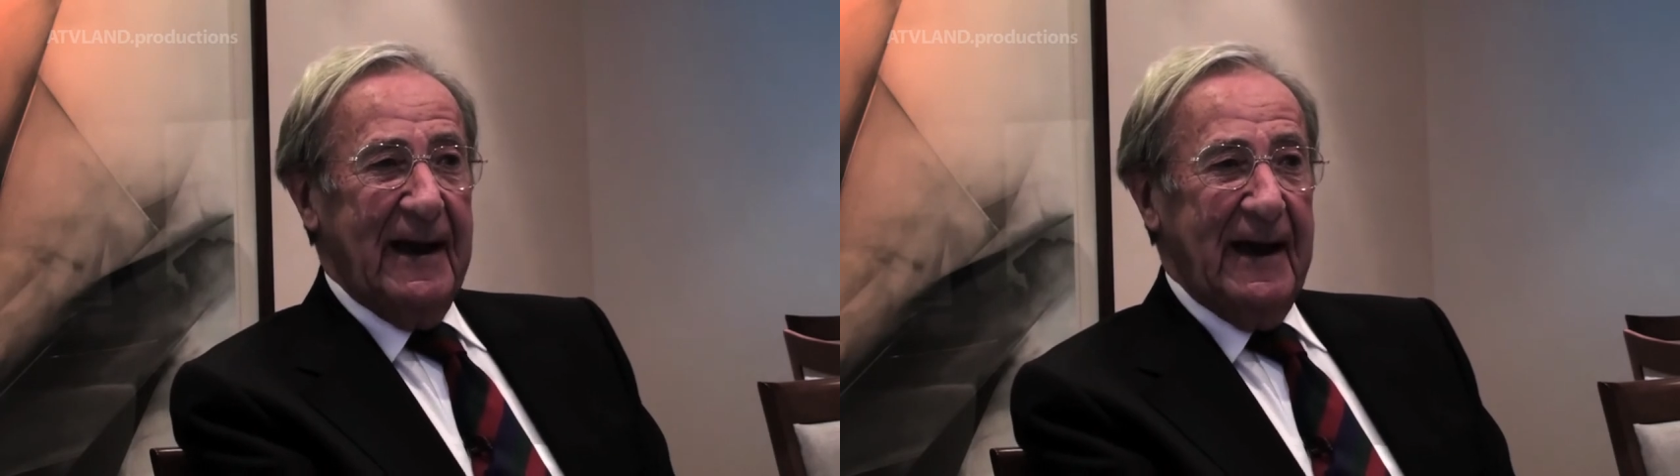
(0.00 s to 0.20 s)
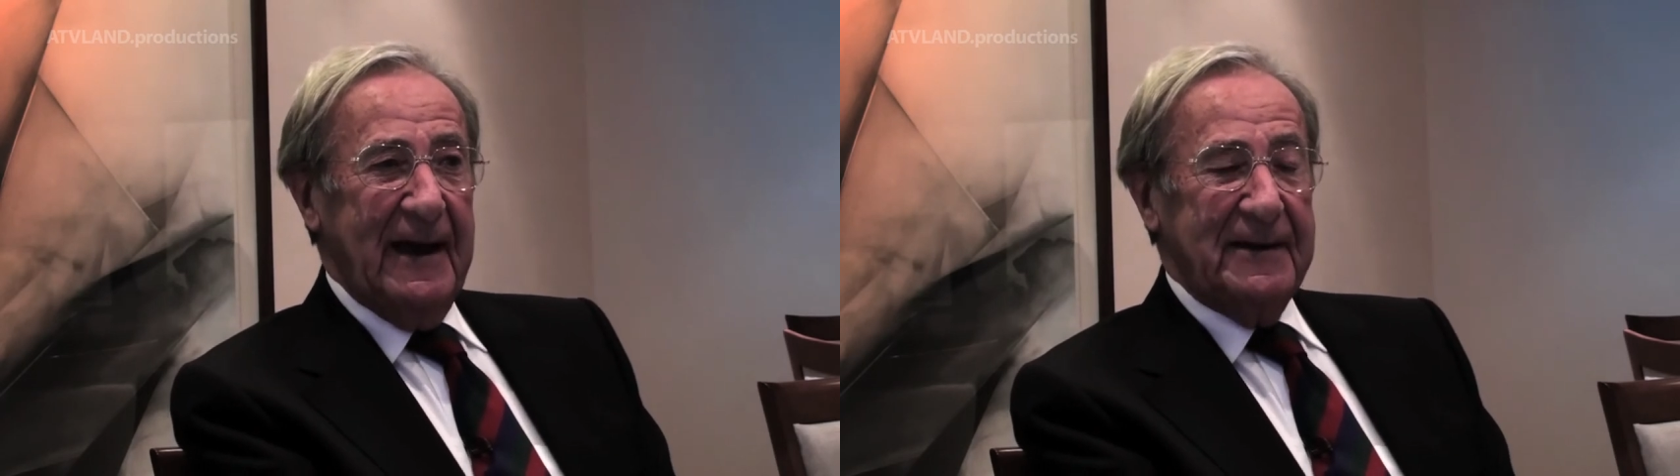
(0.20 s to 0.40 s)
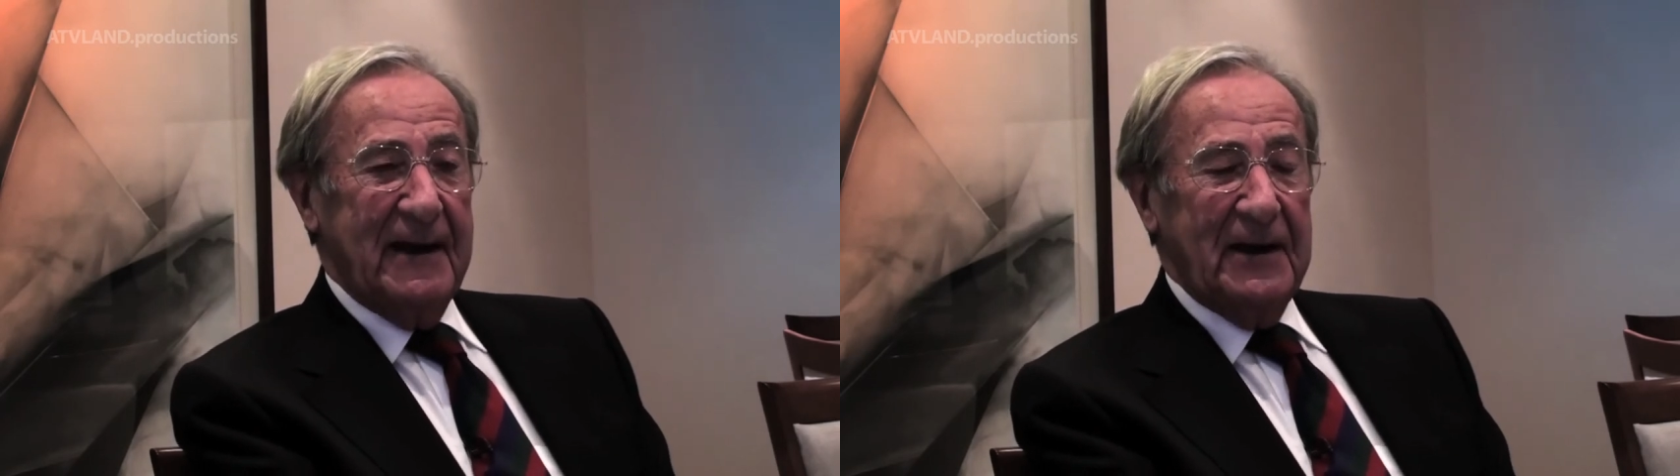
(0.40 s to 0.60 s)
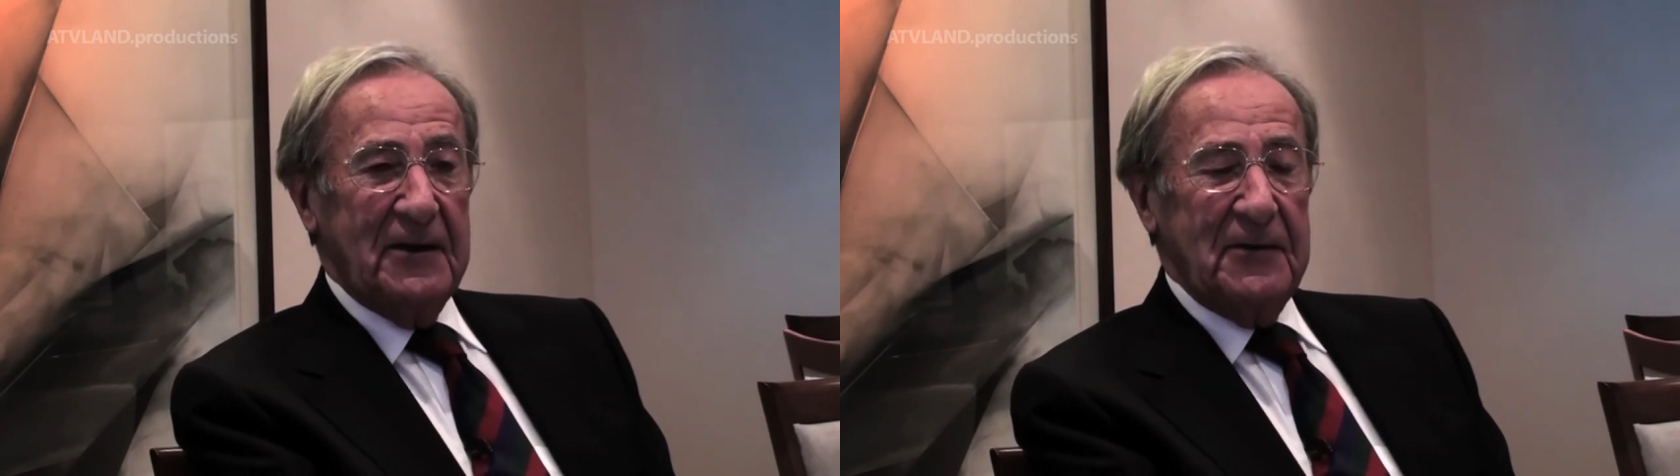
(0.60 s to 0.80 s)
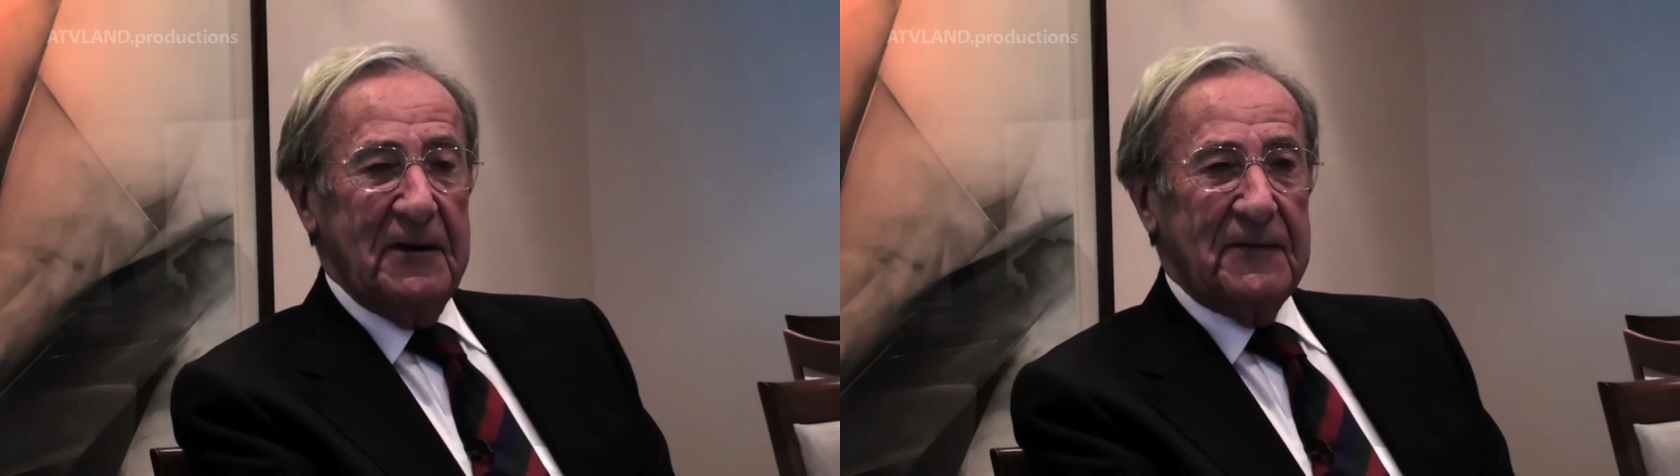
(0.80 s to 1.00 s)
And I
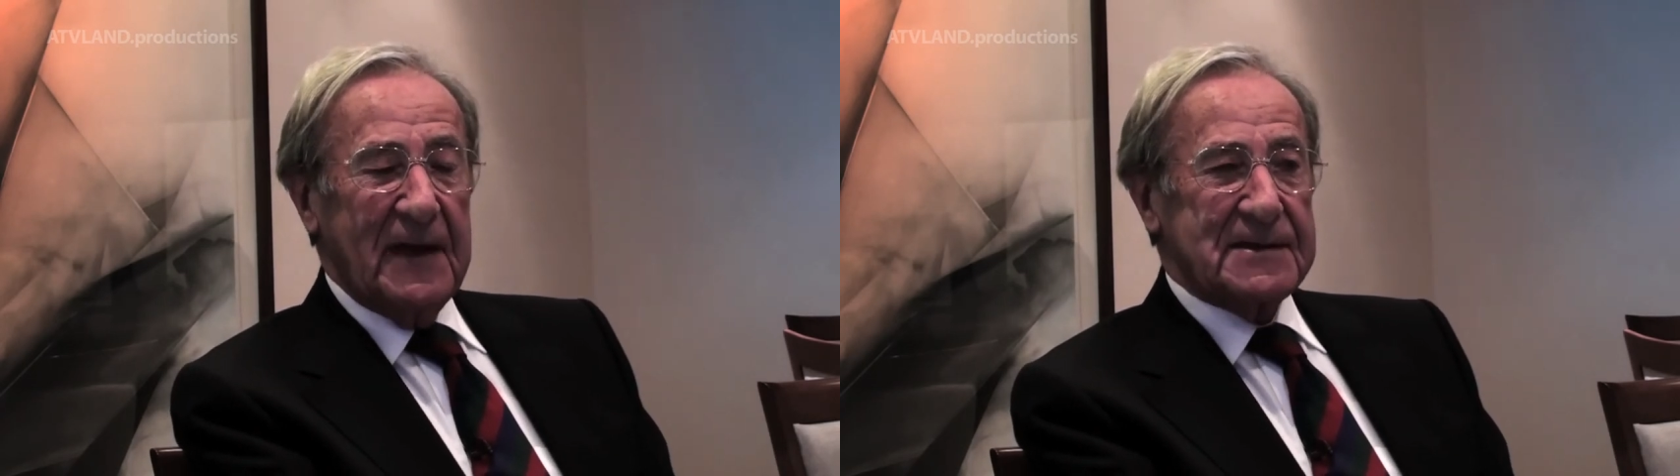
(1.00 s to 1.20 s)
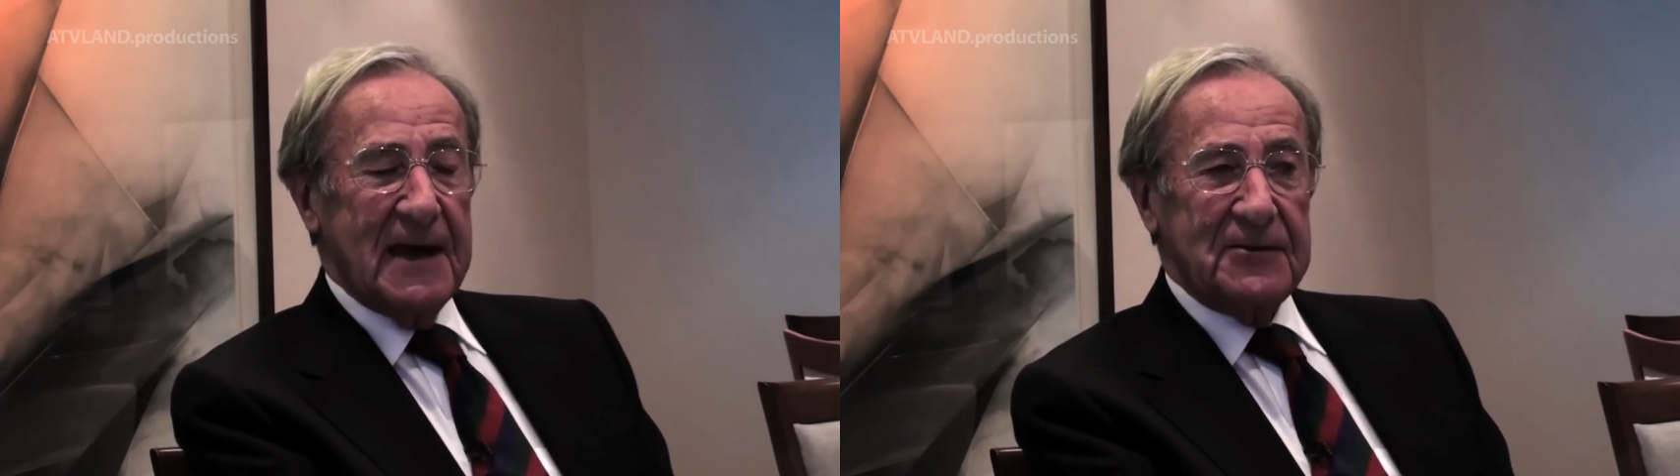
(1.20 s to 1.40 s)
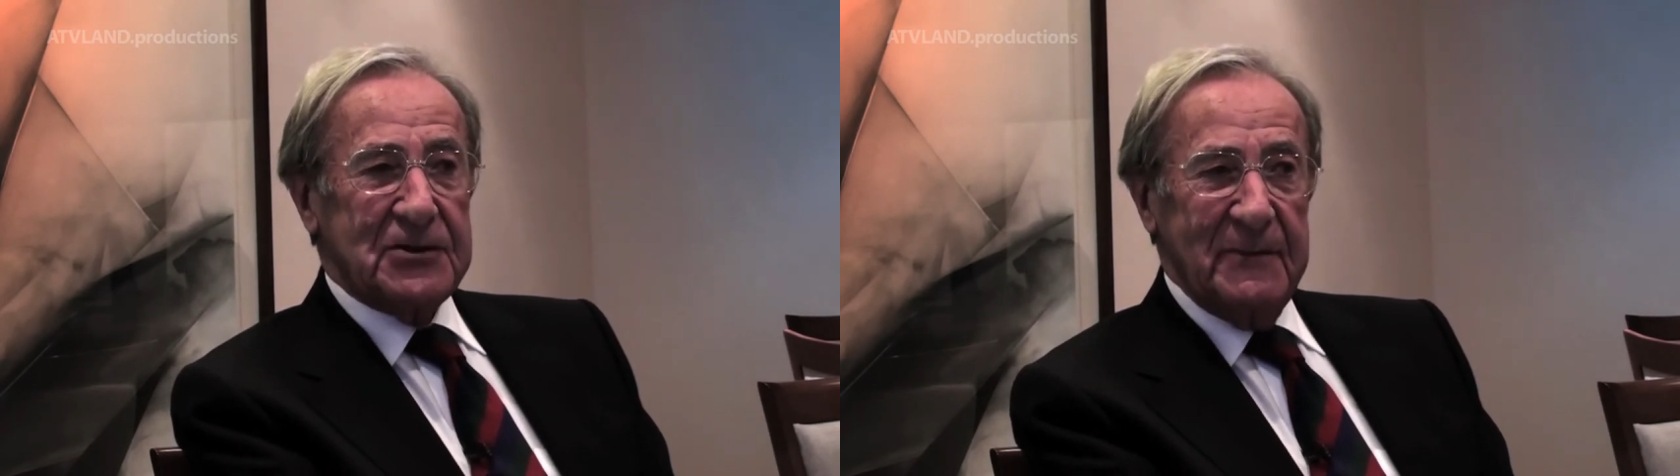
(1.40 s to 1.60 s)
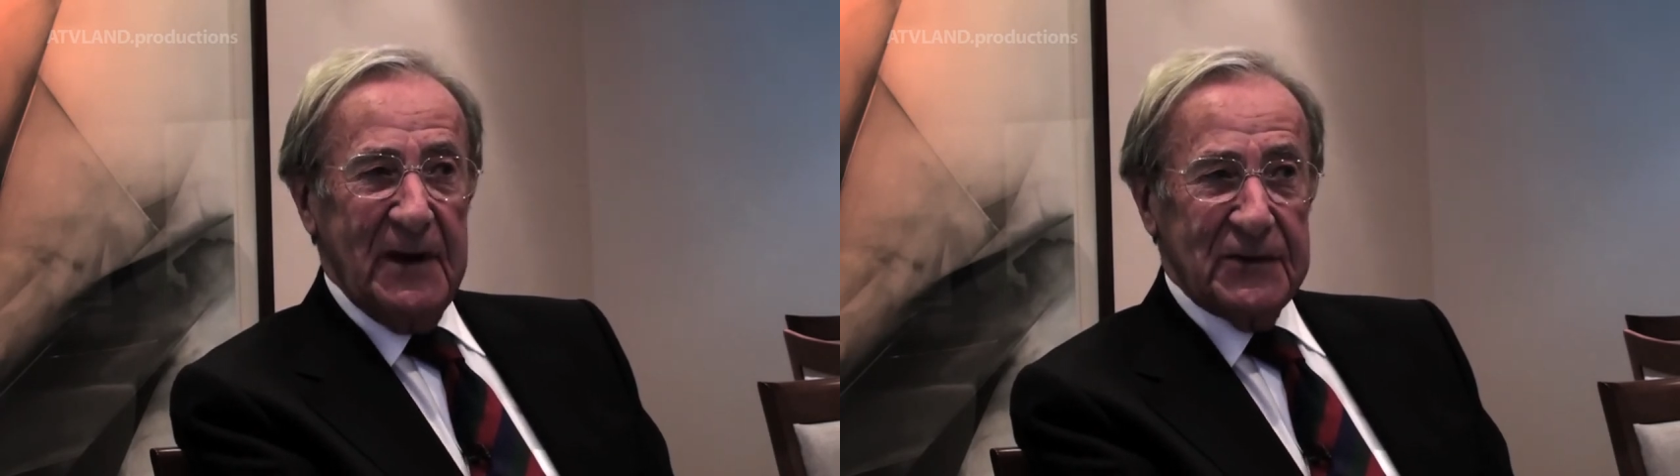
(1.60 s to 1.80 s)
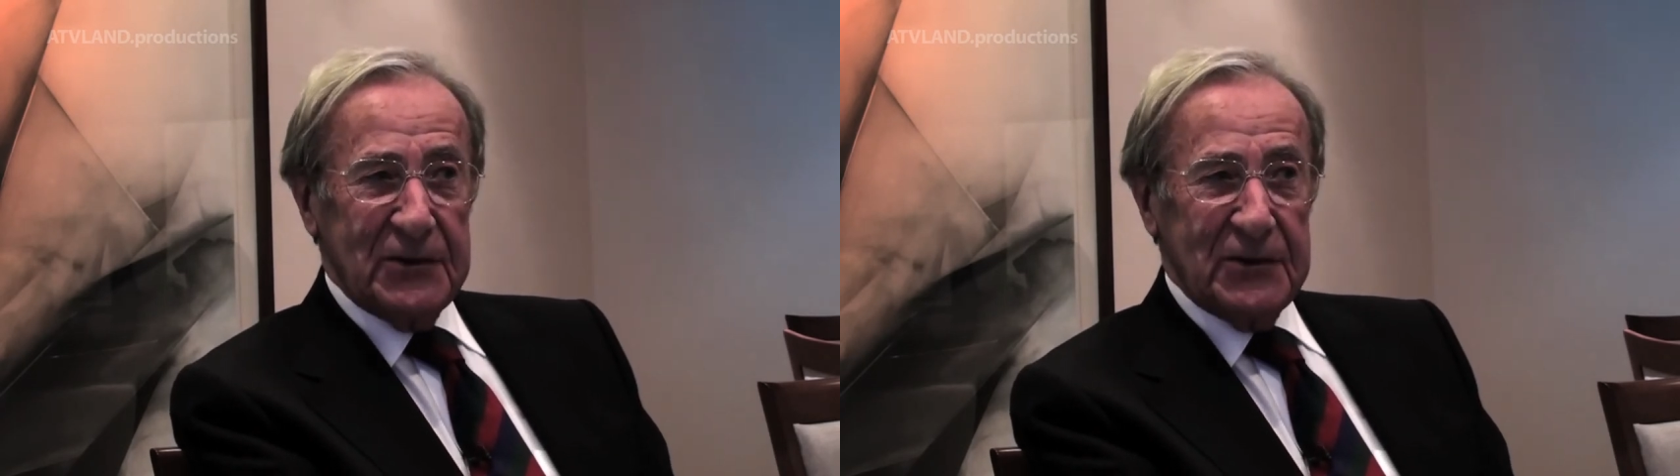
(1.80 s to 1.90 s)
don't know if that's how she met